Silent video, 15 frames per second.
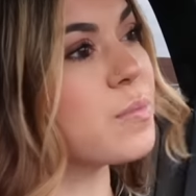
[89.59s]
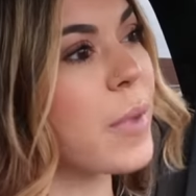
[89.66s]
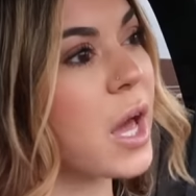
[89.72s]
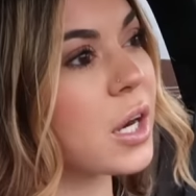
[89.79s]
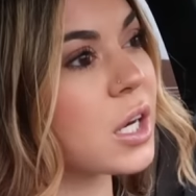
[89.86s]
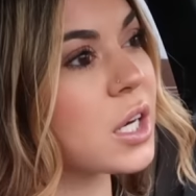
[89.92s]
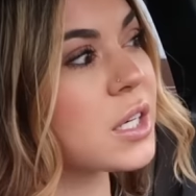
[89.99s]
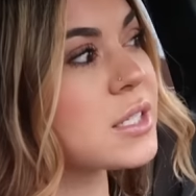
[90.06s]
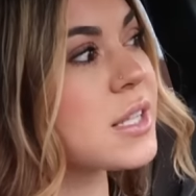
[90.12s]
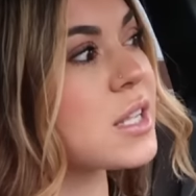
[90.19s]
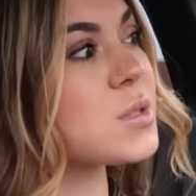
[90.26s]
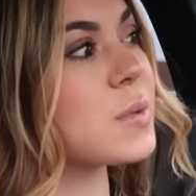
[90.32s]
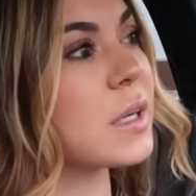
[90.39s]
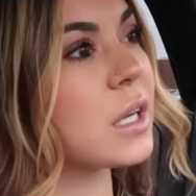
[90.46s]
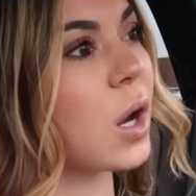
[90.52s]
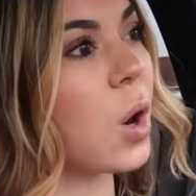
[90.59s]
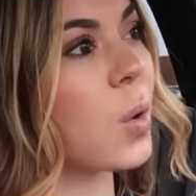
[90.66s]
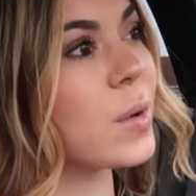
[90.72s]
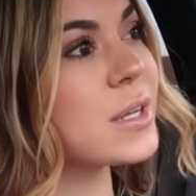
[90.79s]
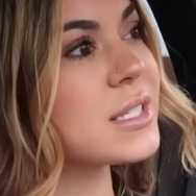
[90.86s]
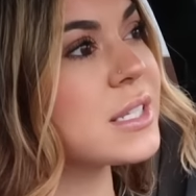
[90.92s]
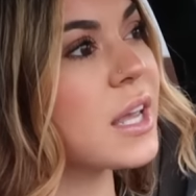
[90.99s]
better because that's what I
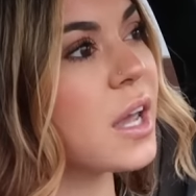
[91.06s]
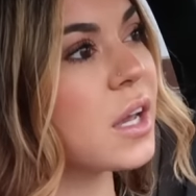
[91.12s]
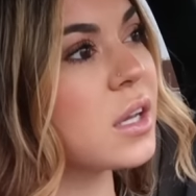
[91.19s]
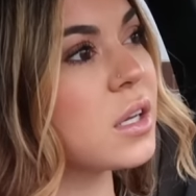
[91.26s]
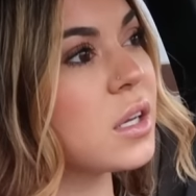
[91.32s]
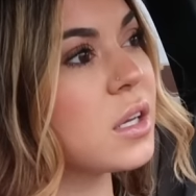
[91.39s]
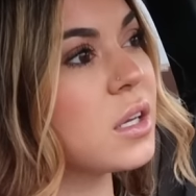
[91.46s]
always get.